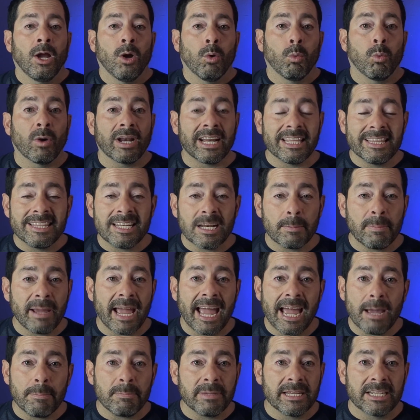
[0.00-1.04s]
What ended up
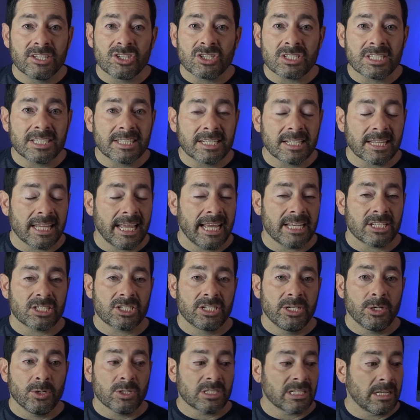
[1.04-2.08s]
happening just in the last
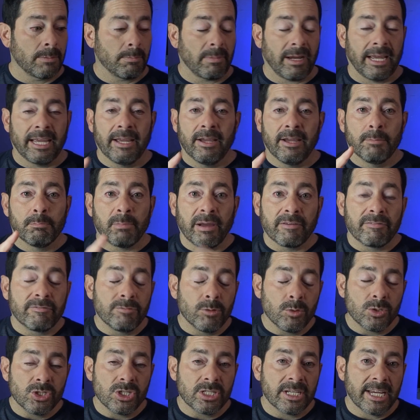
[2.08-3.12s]
year is that my
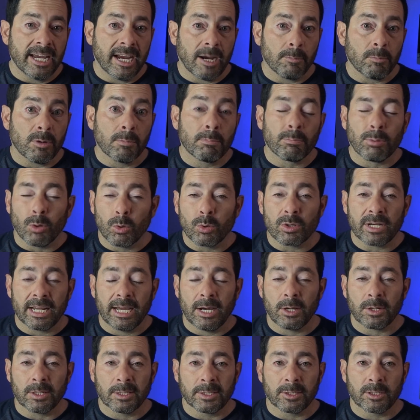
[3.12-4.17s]
Fuji camera broke
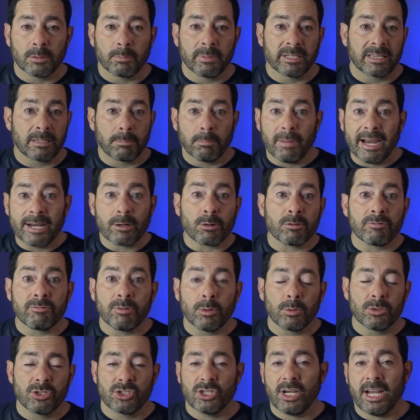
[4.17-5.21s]
down a little bit. The
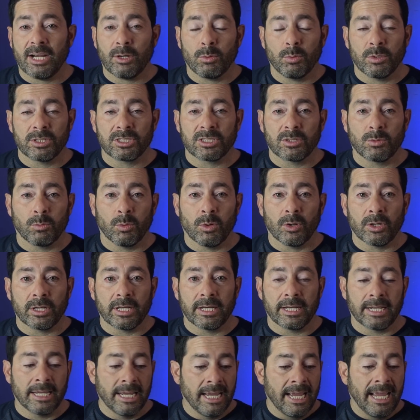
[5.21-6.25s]
microphone jack wasn't
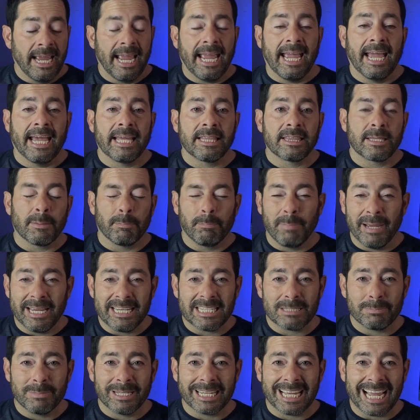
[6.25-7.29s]
working. And the
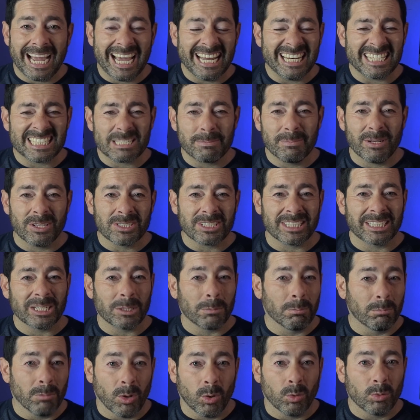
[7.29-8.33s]
basement kind of smells a little
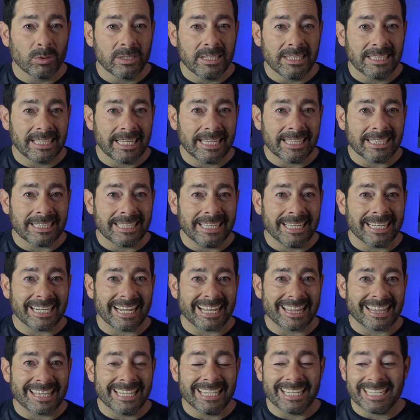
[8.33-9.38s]
moldy lately, and I
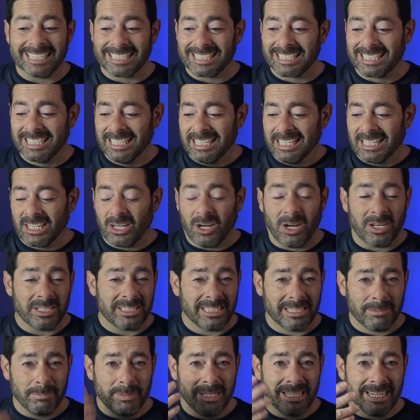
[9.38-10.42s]
think it's
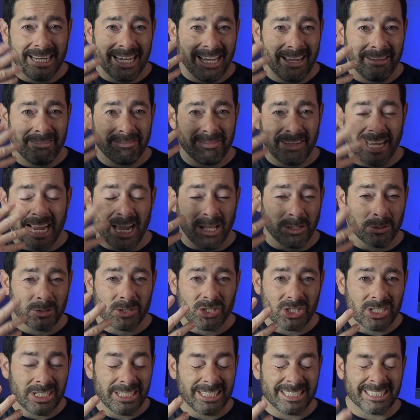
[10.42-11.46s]
causing me to have
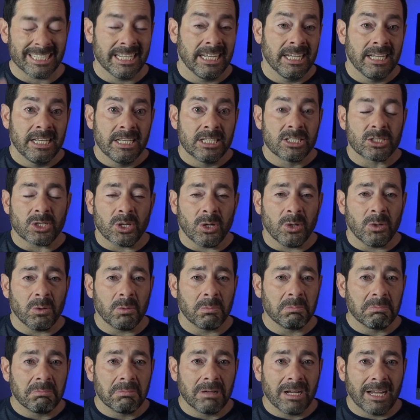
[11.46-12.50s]
allergies.
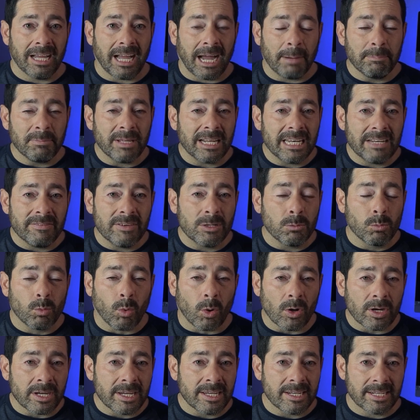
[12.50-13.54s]
So I'm not even
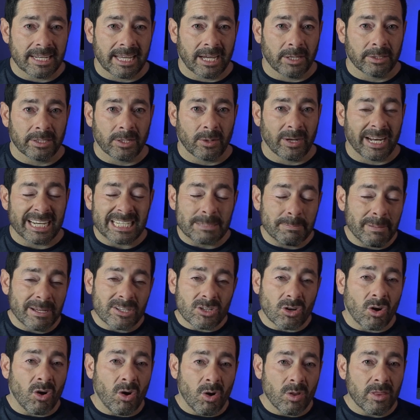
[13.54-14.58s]
working down there. And I spent
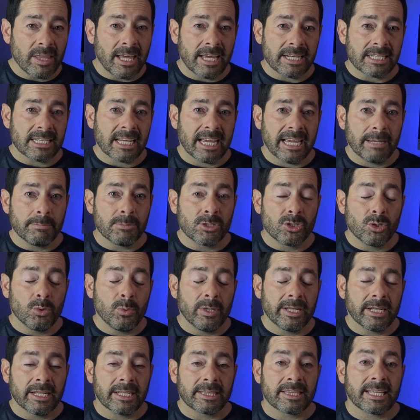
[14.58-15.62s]
all that time
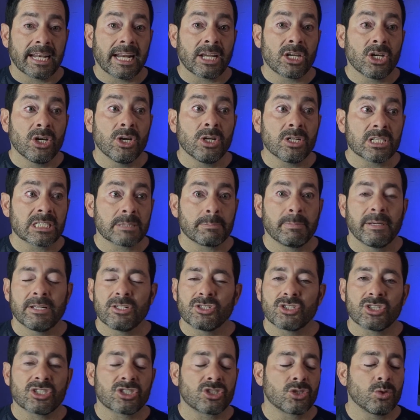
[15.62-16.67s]
doing it that I could have spent
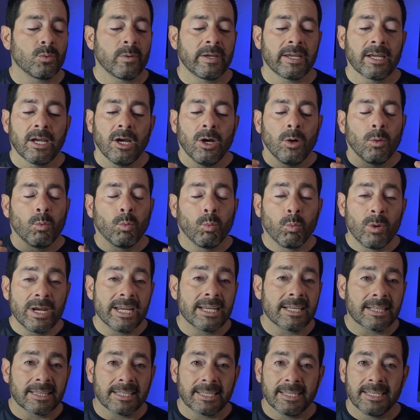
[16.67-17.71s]
just doing
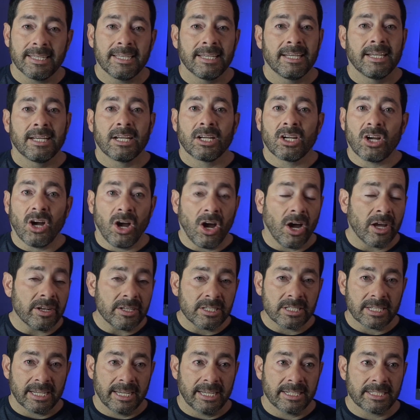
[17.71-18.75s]
weekly
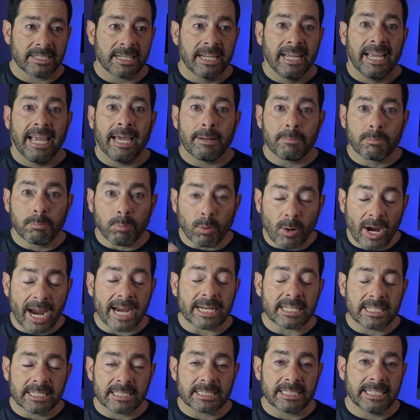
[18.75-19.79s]
content and
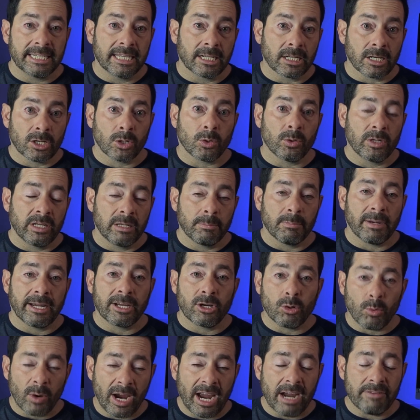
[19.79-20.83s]
practicing and learning my
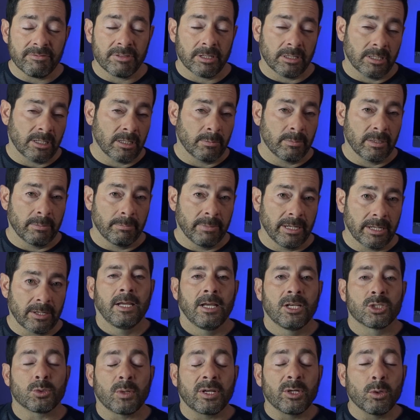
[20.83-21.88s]
craft a little bit better.
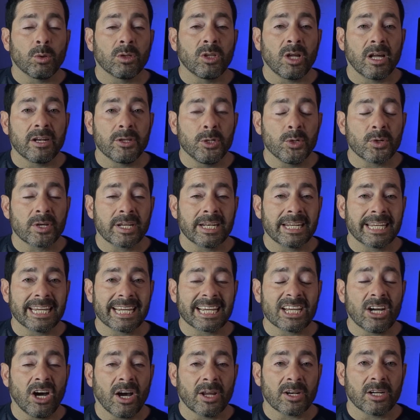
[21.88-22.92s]
So I know a lot of you are going to get
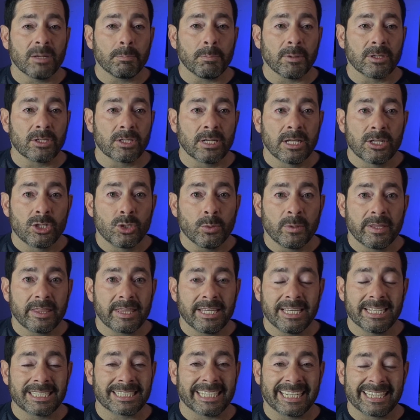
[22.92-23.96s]
caught up on doing
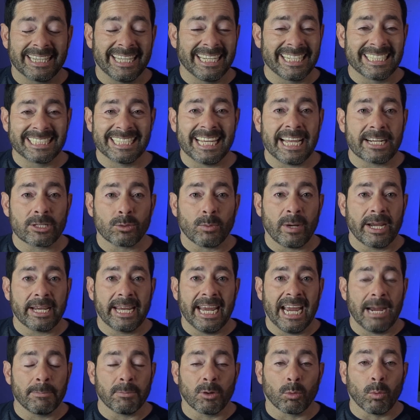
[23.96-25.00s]
things like the exact right camera.